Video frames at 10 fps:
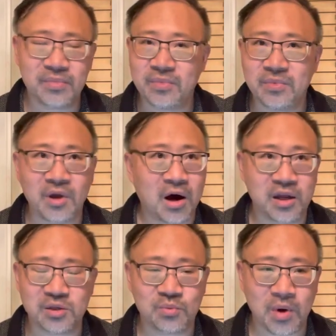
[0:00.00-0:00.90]
not
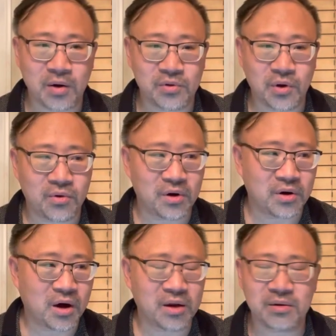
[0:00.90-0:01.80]
as well known or
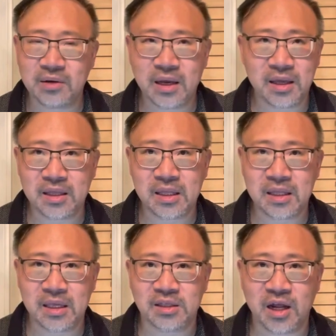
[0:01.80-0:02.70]
not uh,
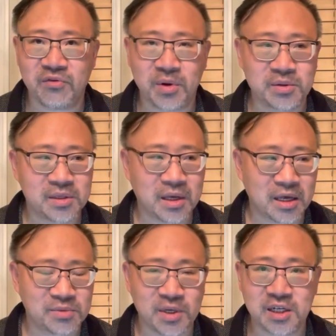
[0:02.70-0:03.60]
does not have as,
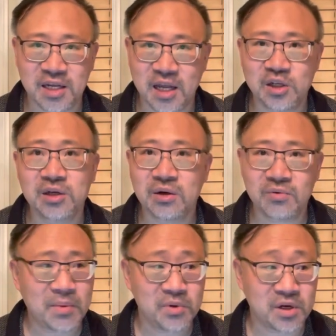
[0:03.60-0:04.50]
as much attention.
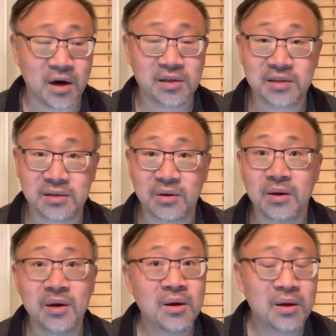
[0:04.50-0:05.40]
Grand Cru de Costa is a,
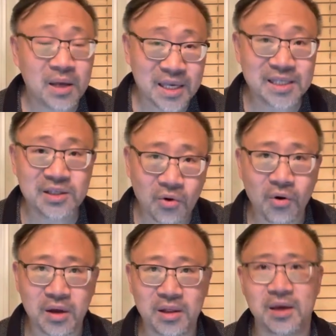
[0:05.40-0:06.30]

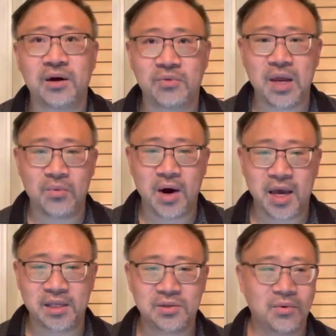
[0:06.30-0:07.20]
historically a great wine.
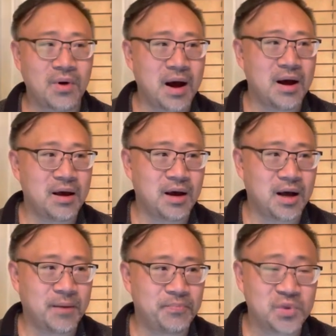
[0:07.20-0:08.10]
So
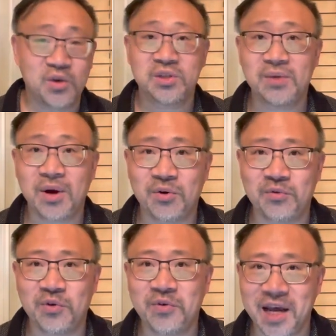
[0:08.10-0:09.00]
um, you'll see my
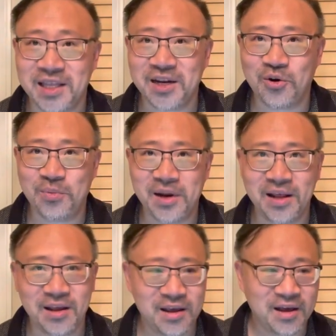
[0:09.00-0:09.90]
review of it. I did open
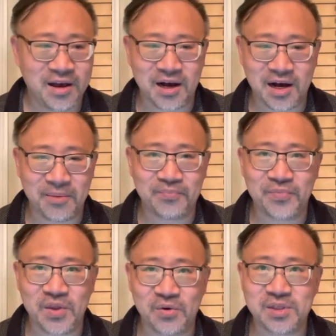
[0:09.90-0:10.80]
it. Um,
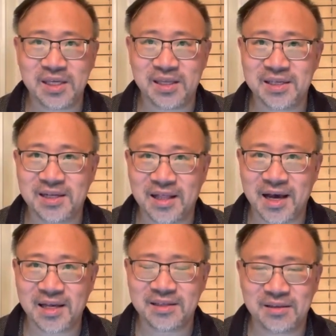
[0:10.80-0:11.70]
you'll see this
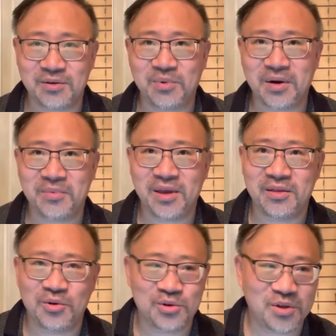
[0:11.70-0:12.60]
glass, and you'll probably
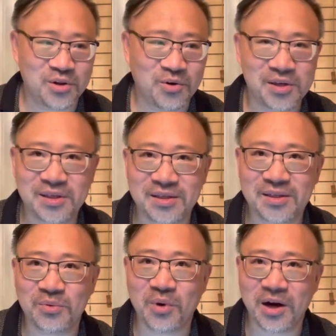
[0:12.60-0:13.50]
those that notice this
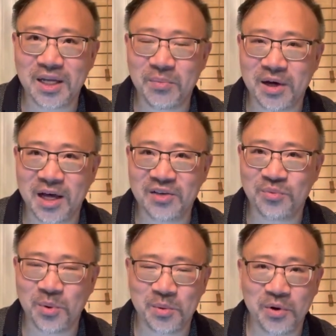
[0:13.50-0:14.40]
is the wrong type of glass
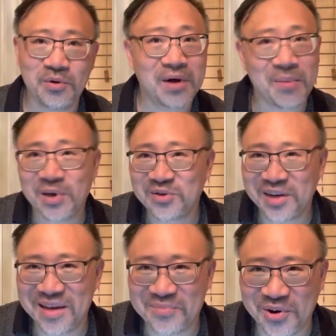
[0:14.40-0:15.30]
for Bordeaux. I'm not
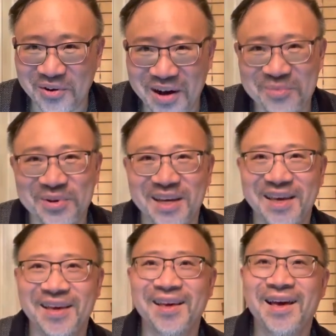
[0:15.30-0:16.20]
drinking Bordeaux. I'm
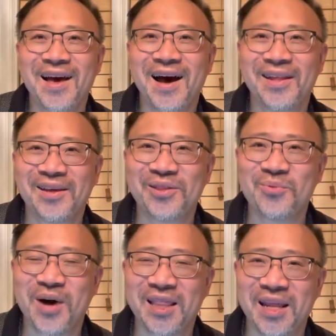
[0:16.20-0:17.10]
drinking another
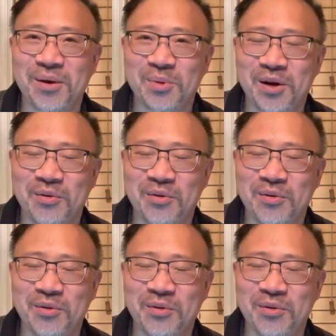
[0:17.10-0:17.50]
wine that I'm going